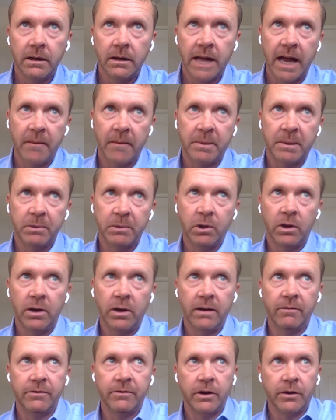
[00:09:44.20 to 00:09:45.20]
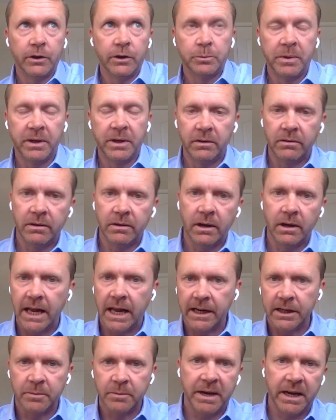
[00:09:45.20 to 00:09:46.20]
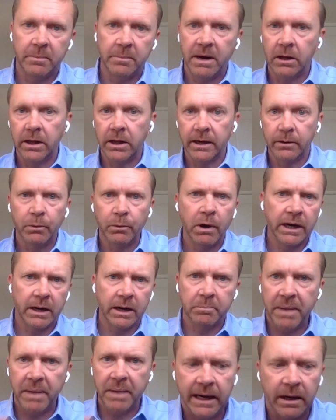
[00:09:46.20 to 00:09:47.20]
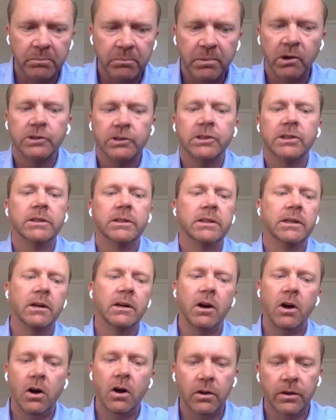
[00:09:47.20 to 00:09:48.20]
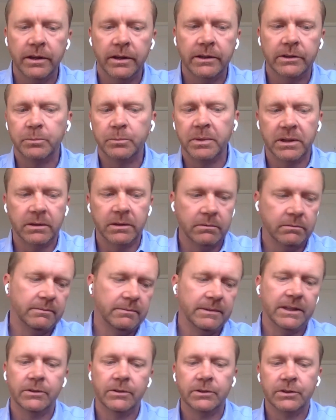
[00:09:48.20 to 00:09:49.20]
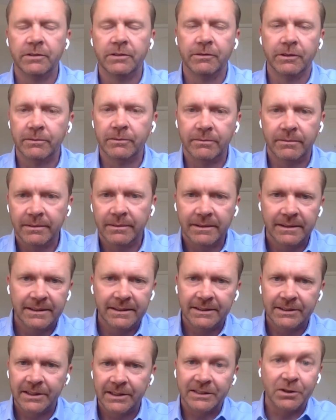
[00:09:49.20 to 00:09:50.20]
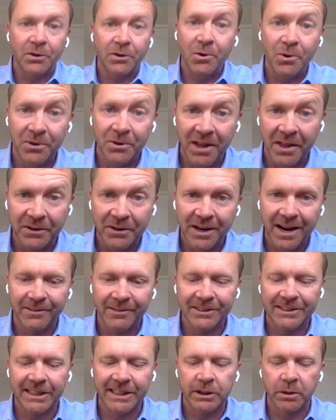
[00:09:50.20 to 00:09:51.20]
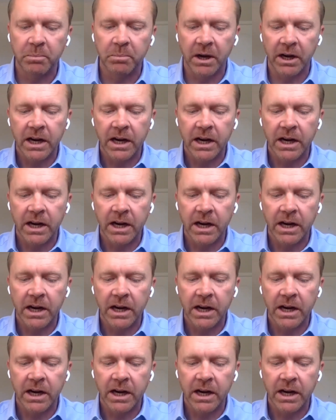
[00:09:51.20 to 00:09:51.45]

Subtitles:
a lot of people have, there's been a lot of debate about we want to get back in person and all of, there's been, there's different, that's a whole other conversation.